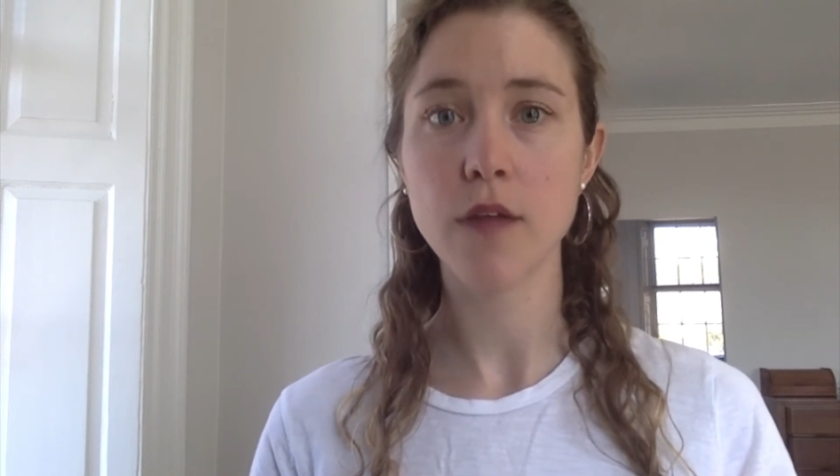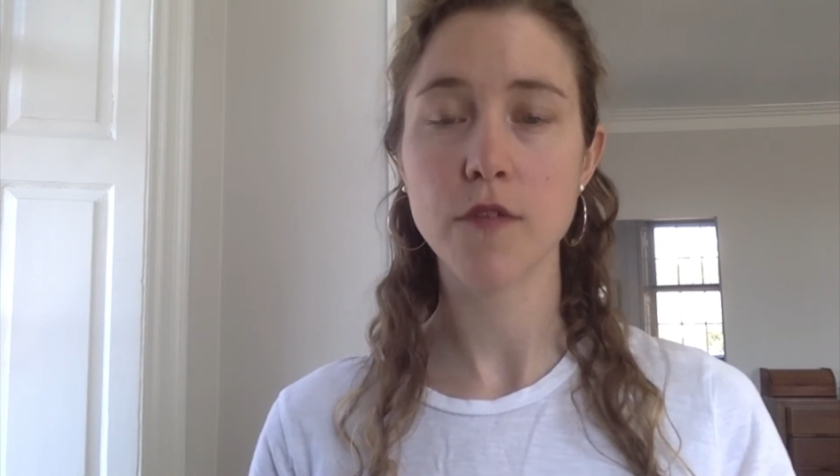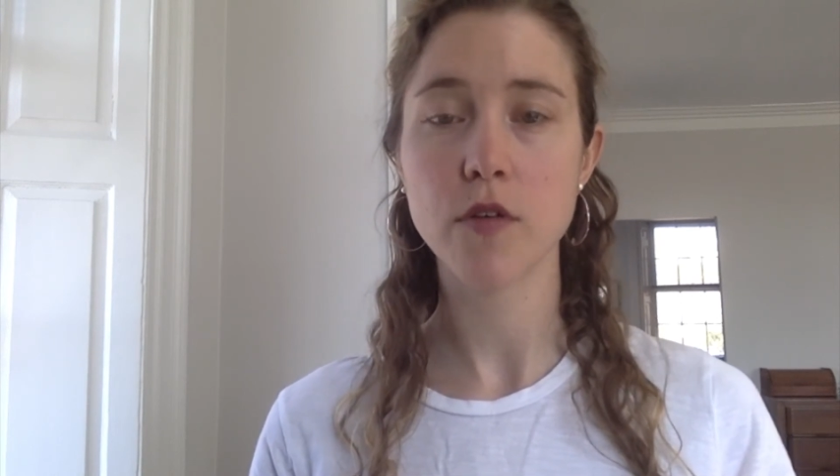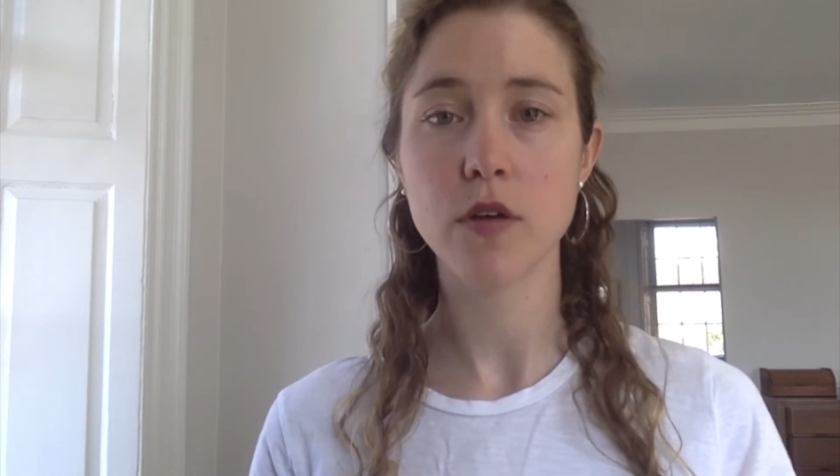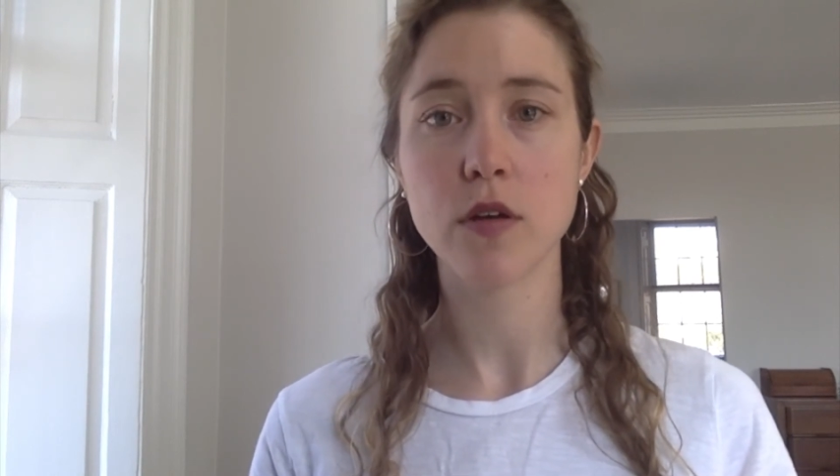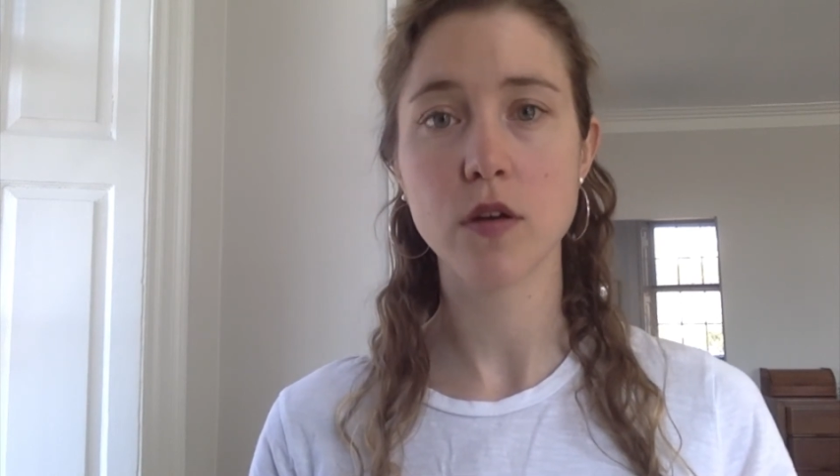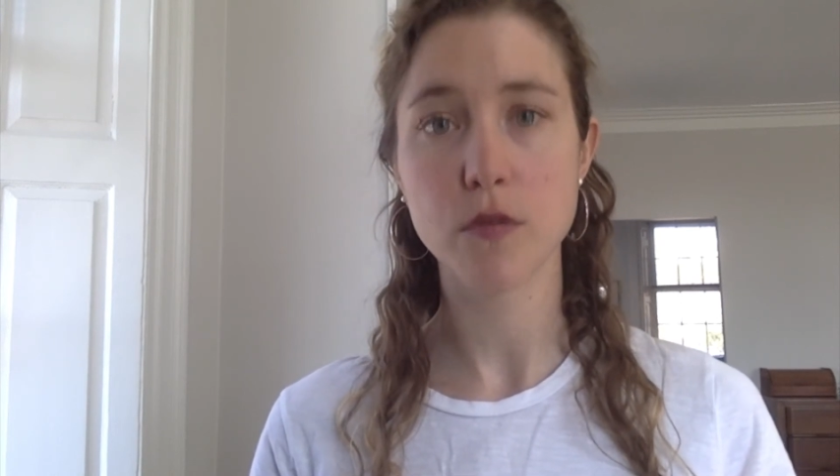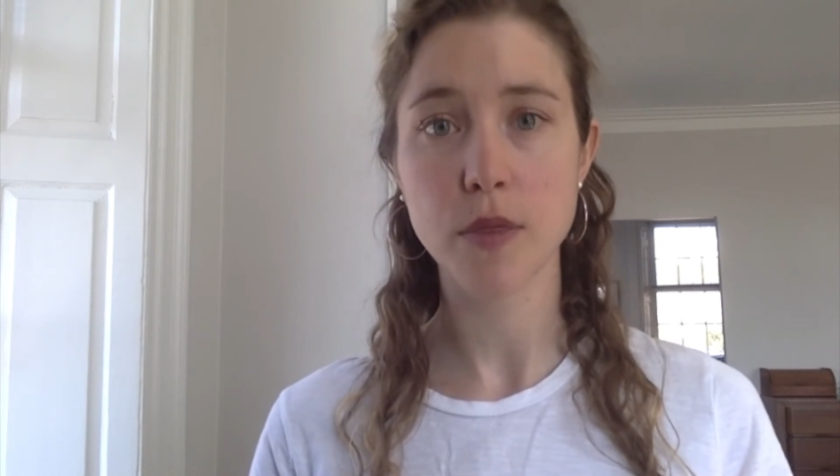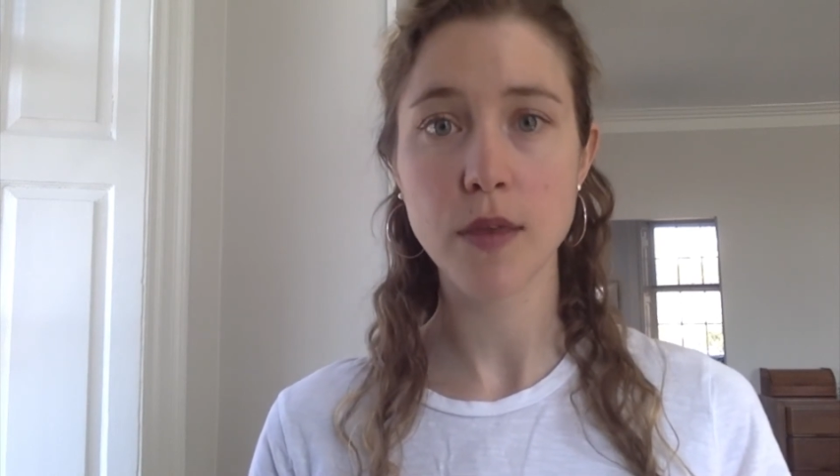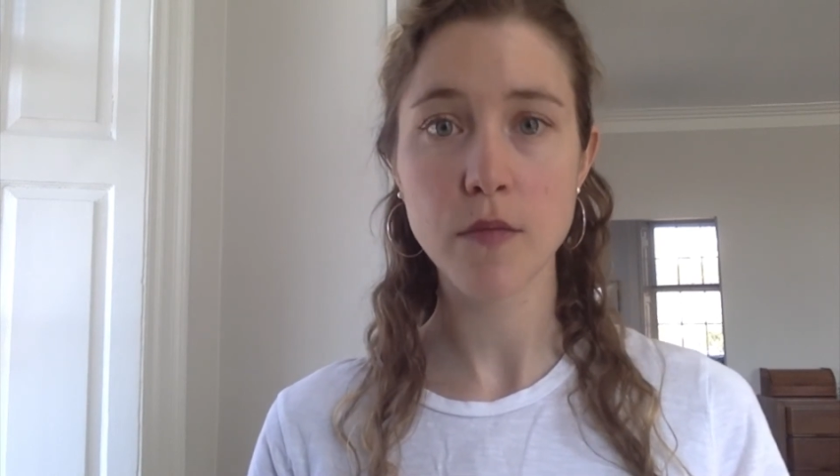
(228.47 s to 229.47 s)
if you're going to cook
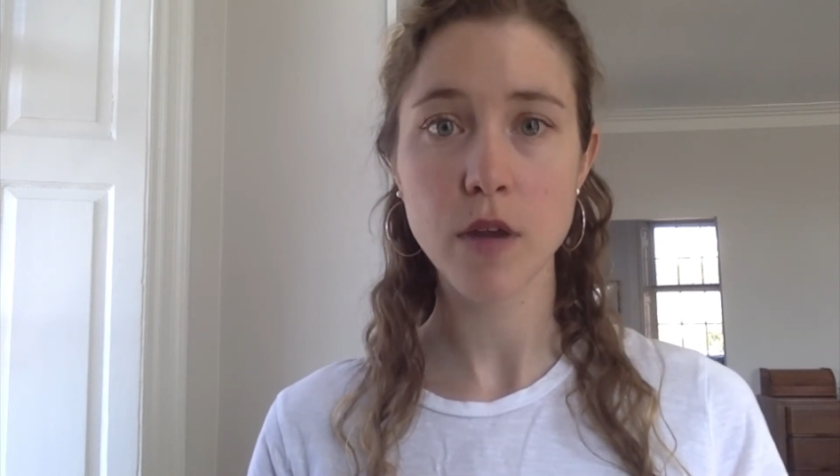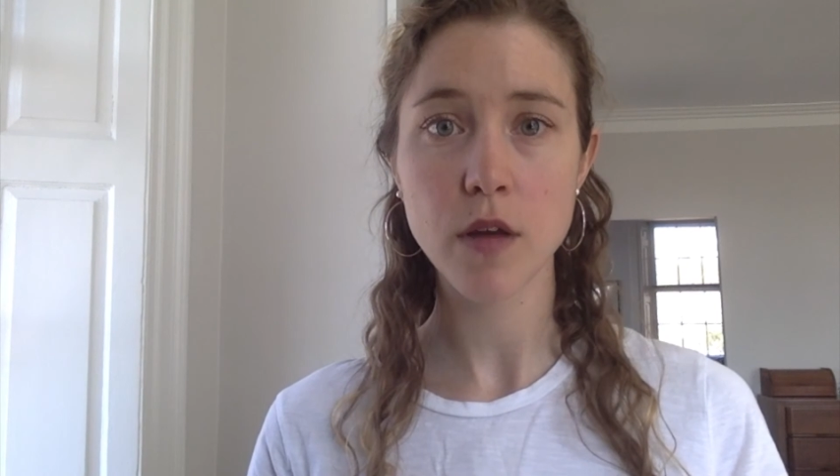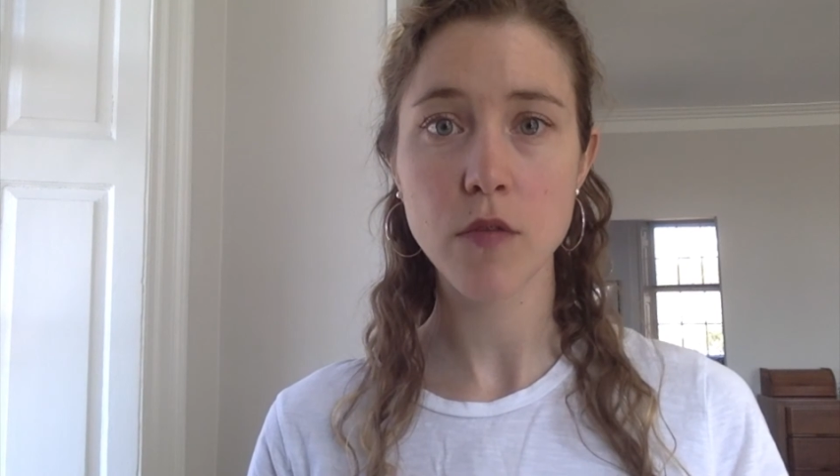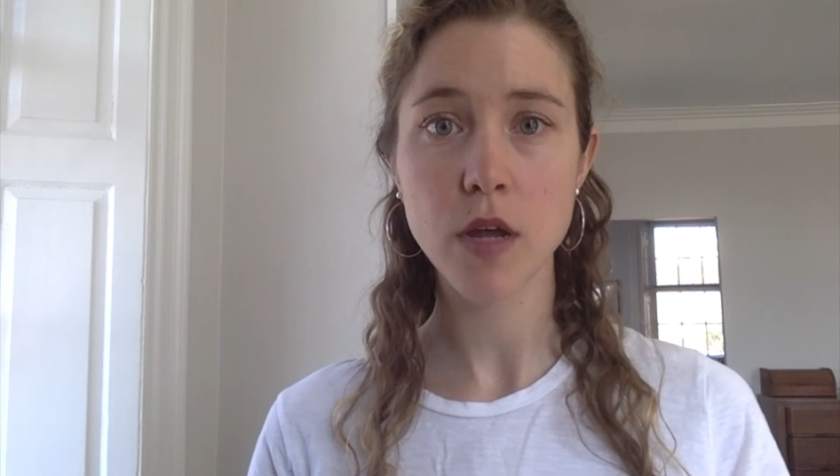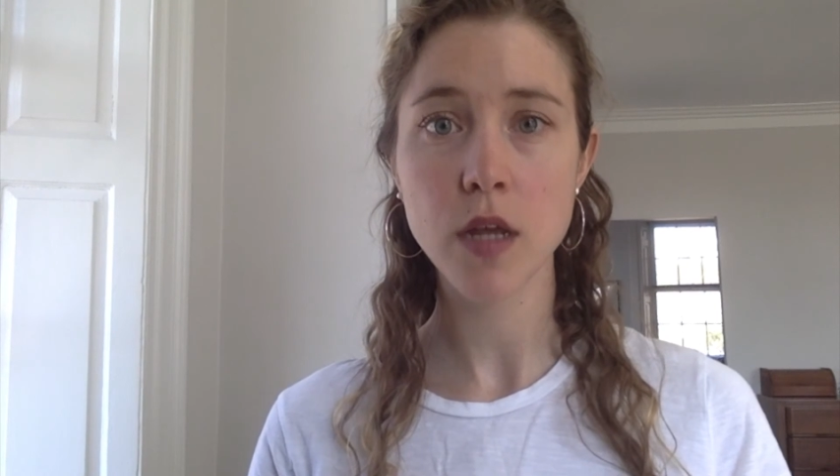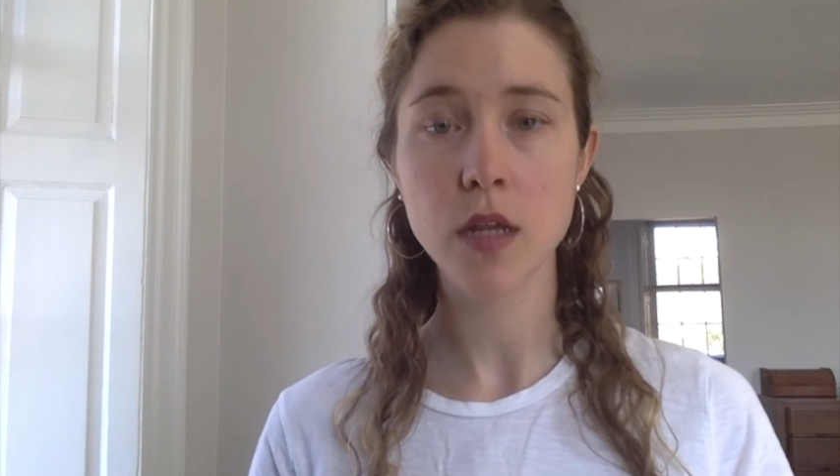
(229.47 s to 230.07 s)
with them right away.